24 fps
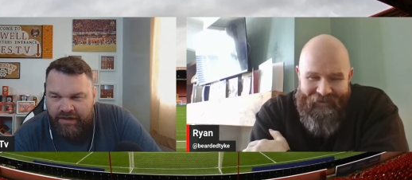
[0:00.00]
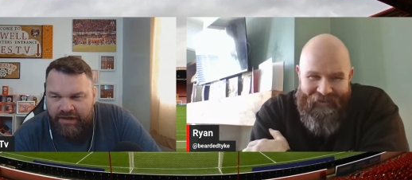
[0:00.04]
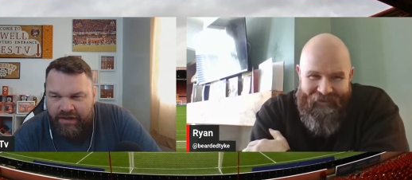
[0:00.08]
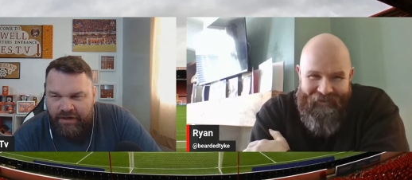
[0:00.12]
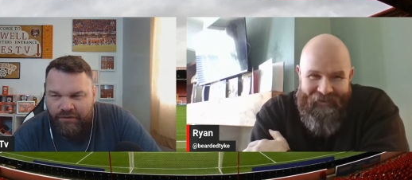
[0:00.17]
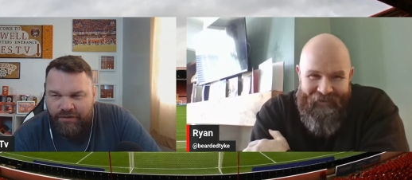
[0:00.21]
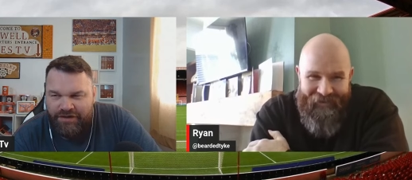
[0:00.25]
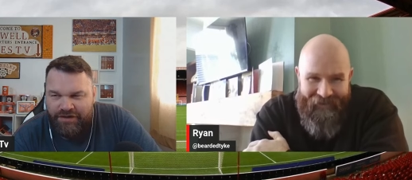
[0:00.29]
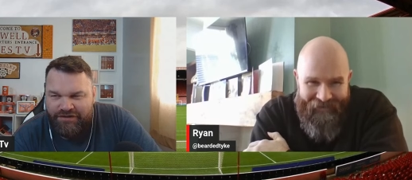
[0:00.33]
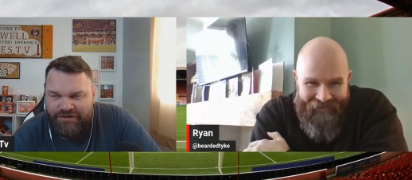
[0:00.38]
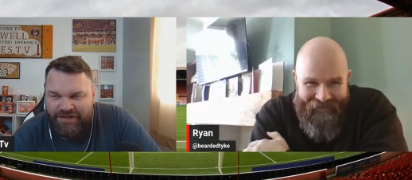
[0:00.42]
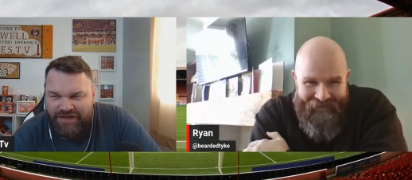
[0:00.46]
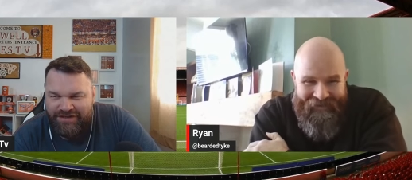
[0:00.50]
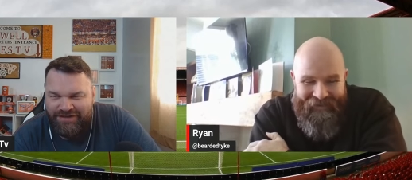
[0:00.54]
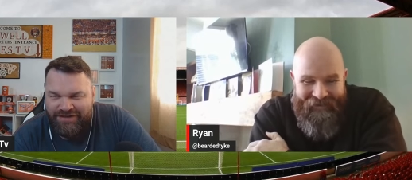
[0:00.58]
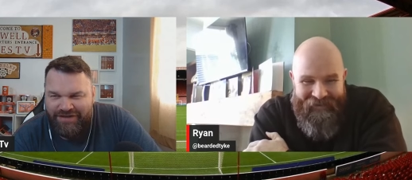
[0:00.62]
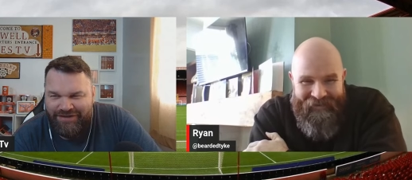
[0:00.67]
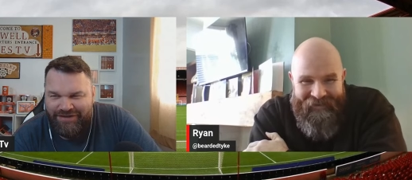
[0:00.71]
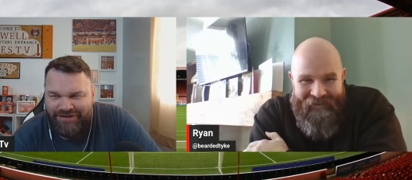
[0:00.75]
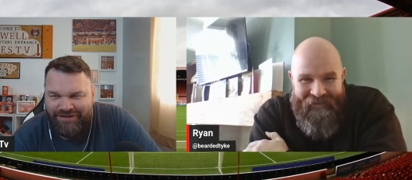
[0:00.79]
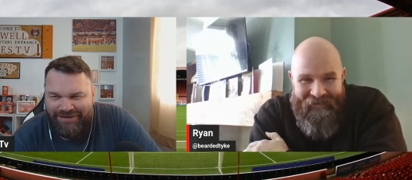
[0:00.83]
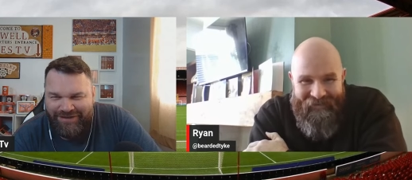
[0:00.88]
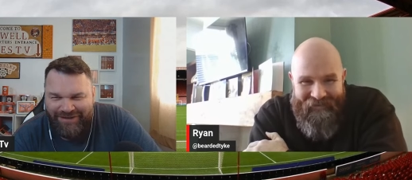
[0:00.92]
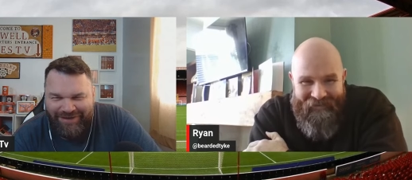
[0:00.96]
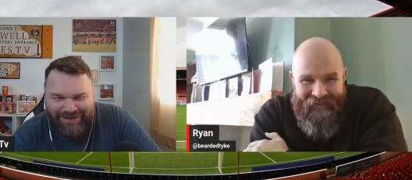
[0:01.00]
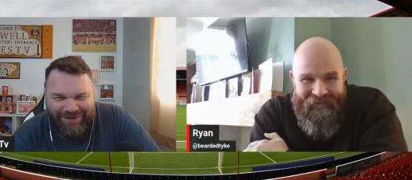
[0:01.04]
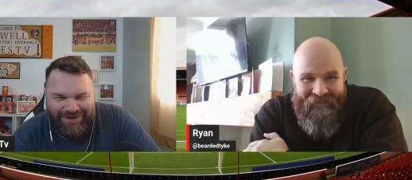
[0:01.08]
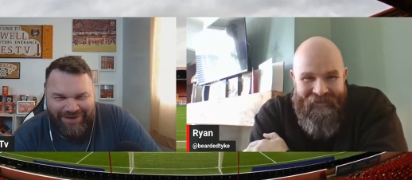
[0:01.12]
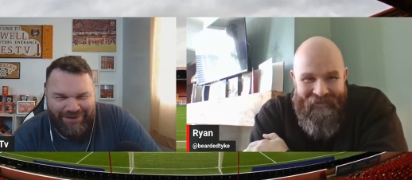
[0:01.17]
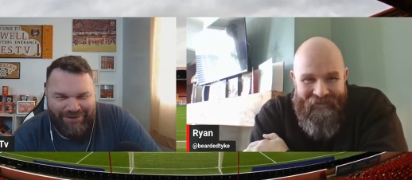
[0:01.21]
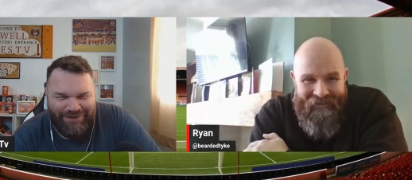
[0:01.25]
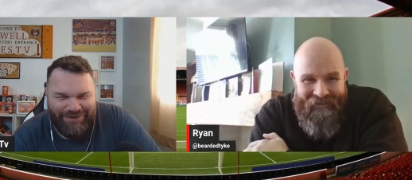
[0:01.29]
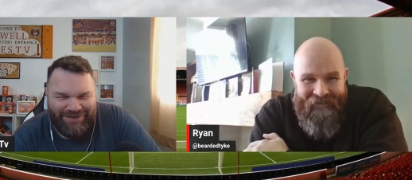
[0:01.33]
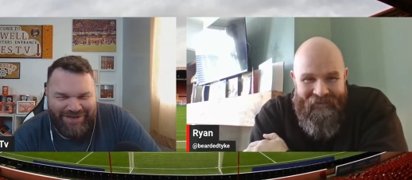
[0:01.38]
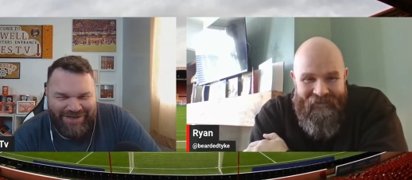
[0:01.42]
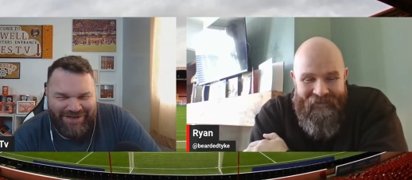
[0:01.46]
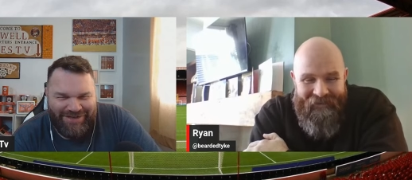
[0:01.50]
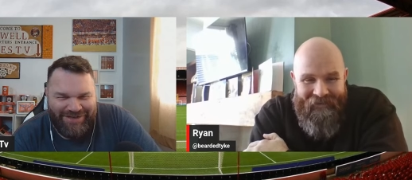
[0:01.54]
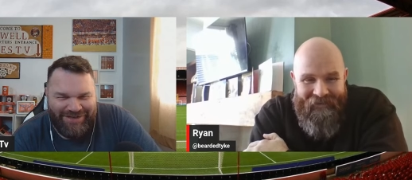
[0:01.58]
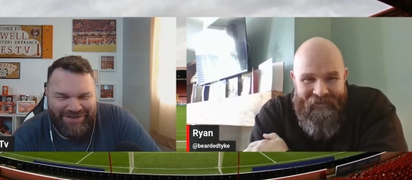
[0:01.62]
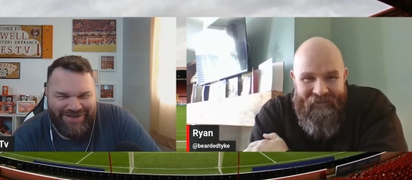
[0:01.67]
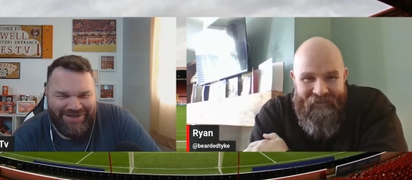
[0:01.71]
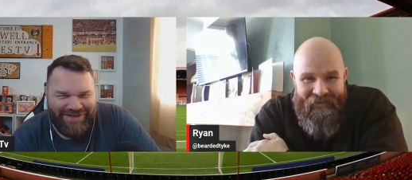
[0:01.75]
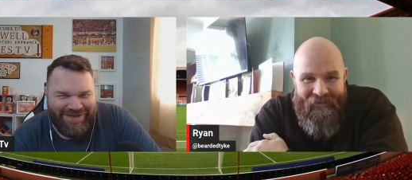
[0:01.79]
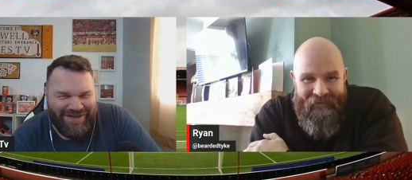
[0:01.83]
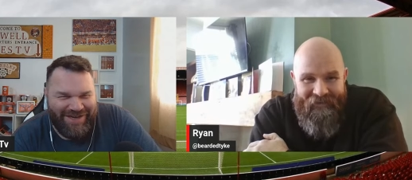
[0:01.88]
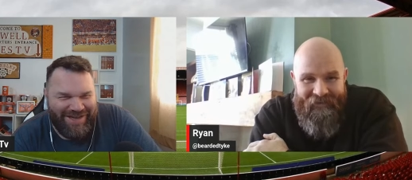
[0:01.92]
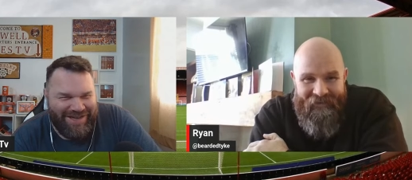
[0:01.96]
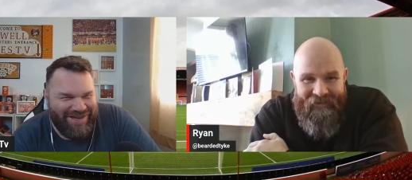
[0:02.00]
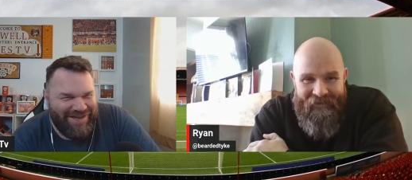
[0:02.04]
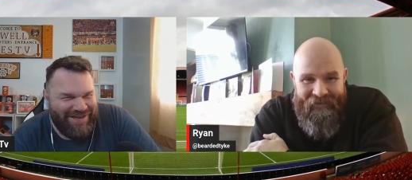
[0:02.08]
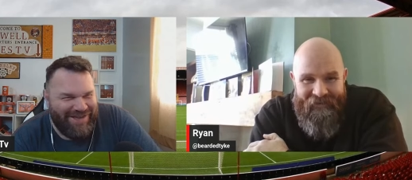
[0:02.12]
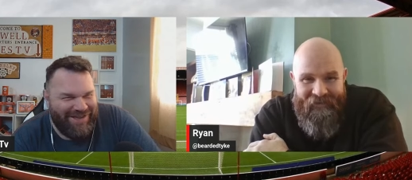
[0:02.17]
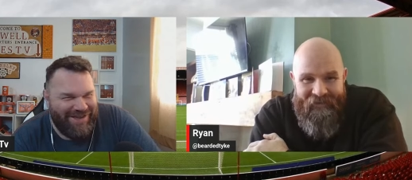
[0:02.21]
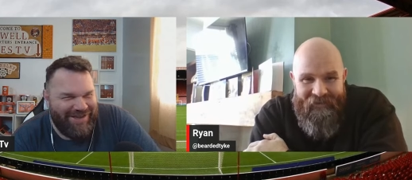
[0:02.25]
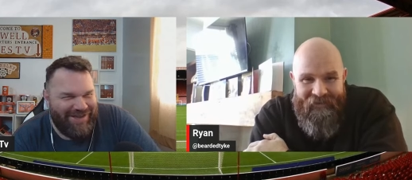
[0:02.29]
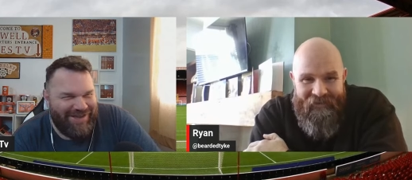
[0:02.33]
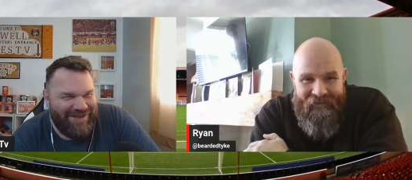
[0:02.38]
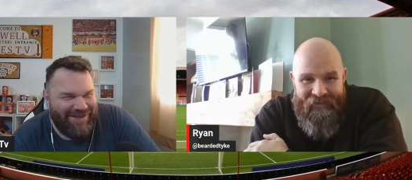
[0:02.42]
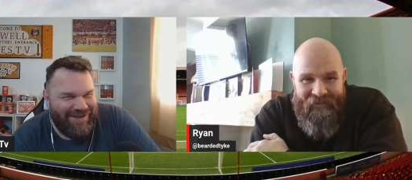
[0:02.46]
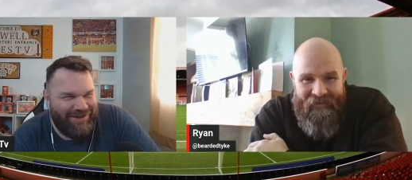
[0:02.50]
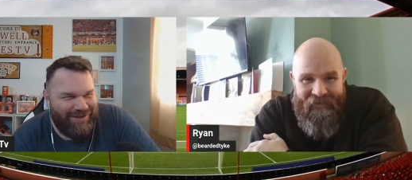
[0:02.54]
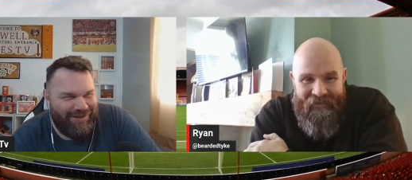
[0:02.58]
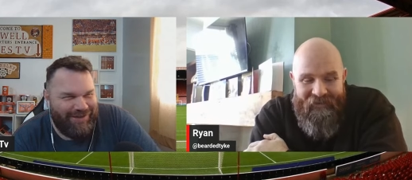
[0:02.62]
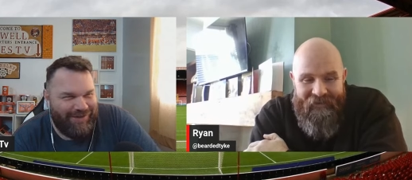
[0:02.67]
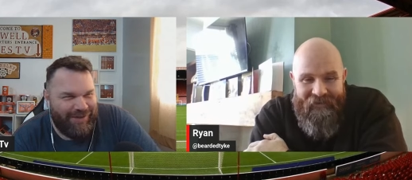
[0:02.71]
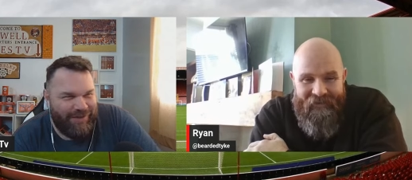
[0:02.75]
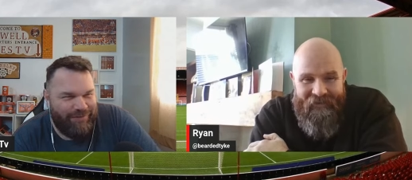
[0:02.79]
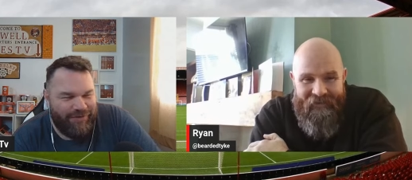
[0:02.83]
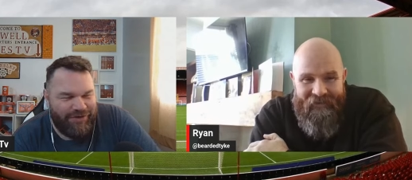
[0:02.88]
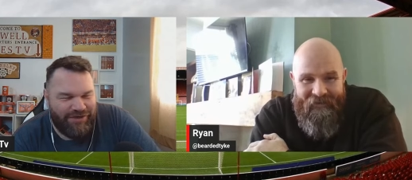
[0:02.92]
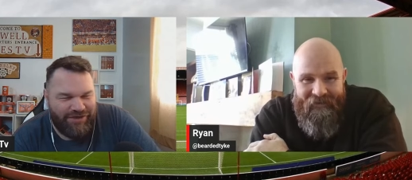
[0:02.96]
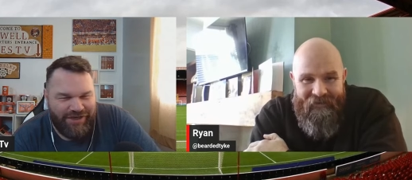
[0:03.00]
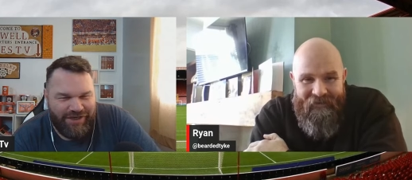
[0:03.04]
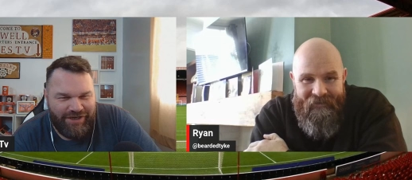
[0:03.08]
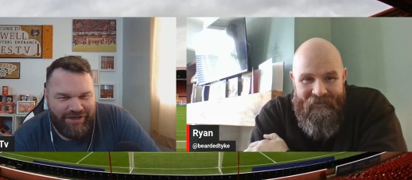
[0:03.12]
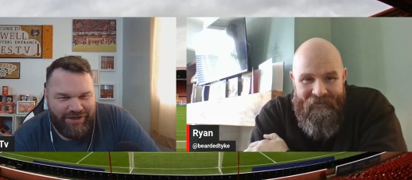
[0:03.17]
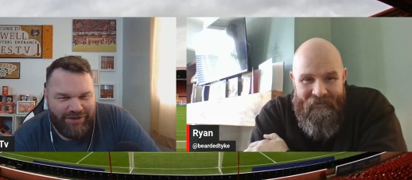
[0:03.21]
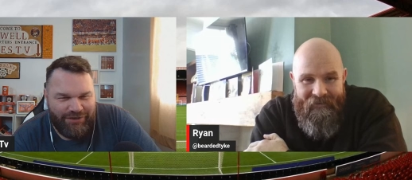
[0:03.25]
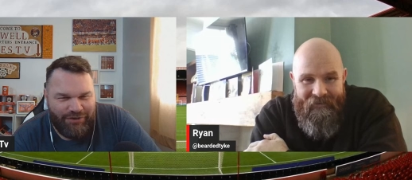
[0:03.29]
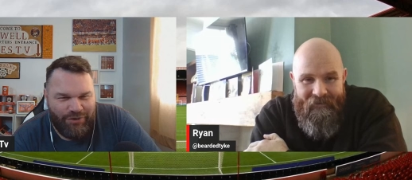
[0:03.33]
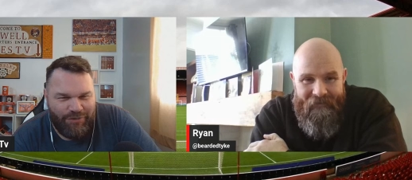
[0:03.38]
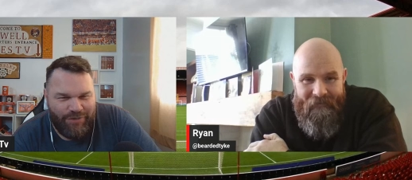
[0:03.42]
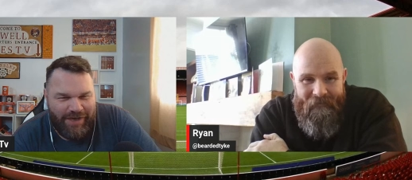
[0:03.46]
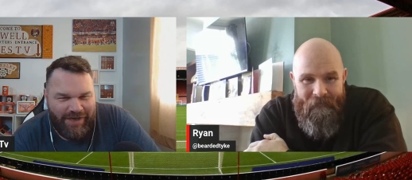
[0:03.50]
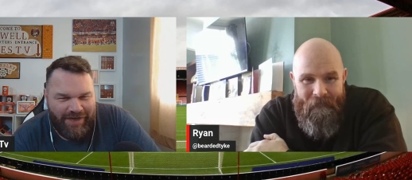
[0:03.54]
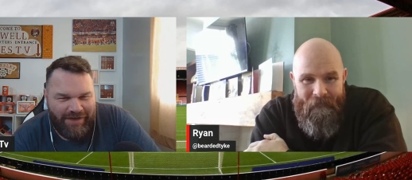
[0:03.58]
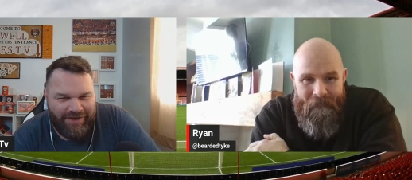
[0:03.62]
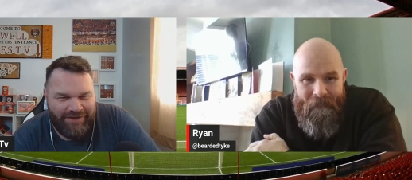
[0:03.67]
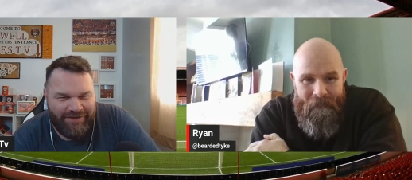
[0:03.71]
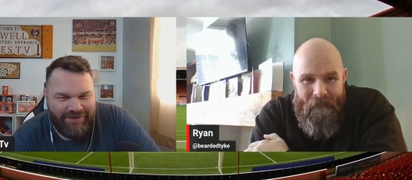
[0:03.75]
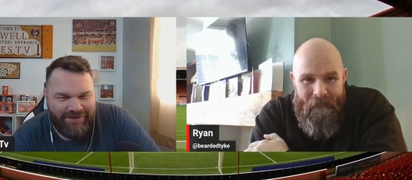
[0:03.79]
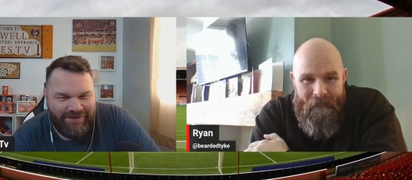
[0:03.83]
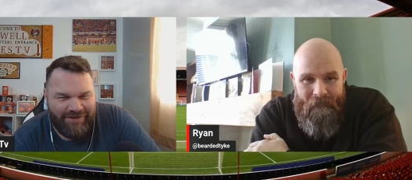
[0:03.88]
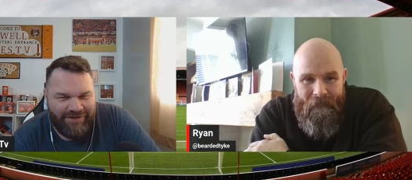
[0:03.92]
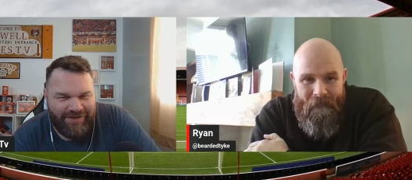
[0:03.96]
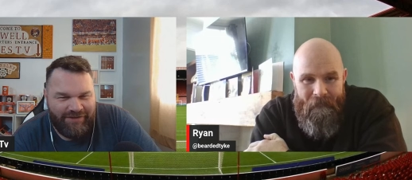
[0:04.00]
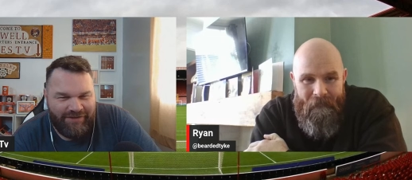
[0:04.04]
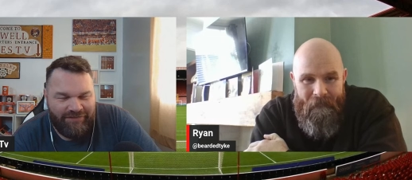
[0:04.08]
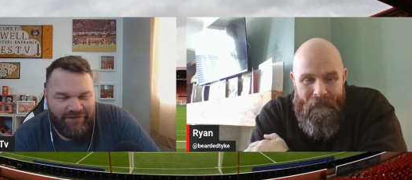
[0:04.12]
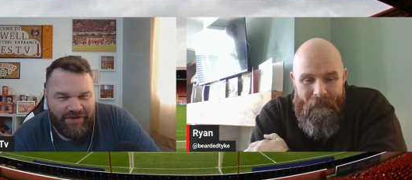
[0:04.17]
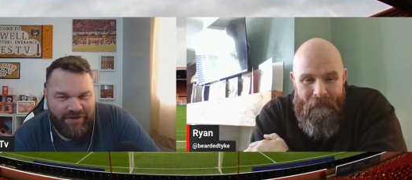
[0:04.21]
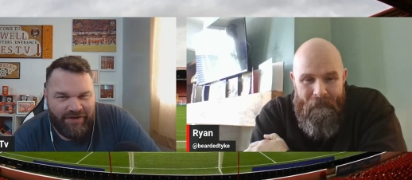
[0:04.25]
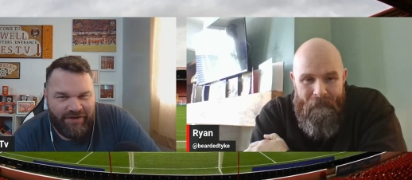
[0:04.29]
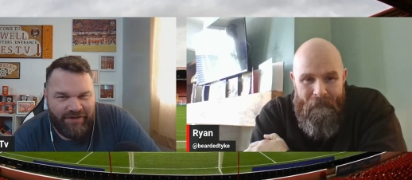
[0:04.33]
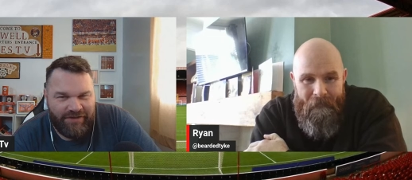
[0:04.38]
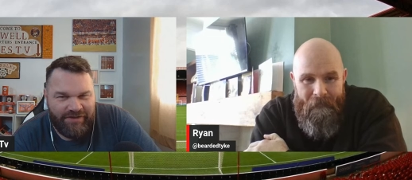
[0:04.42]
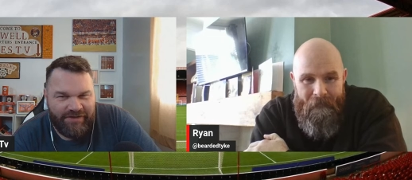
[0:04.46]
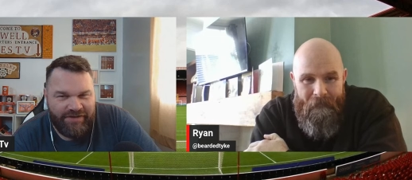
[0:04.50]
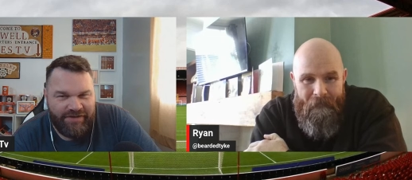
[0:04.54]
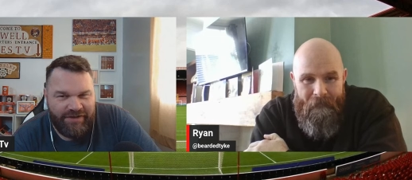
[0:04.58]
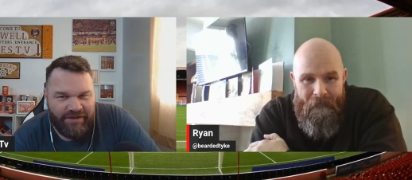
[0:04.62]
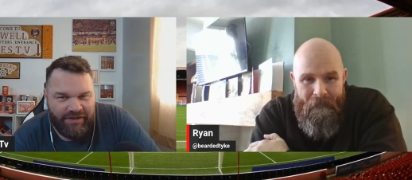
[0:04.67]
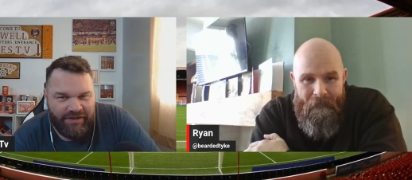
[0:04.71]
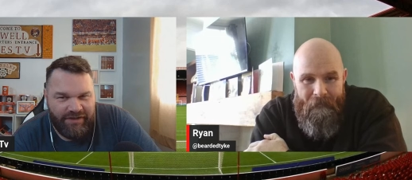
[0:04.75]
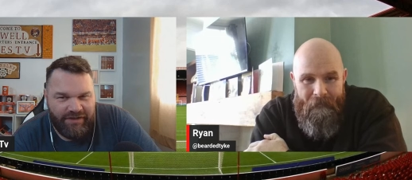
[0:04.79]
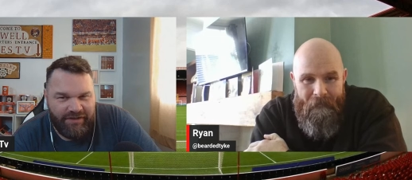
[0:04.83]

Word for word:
Speaker 1: they're interesting it's interesting to see uh, Liam Rossini come out and said that he's,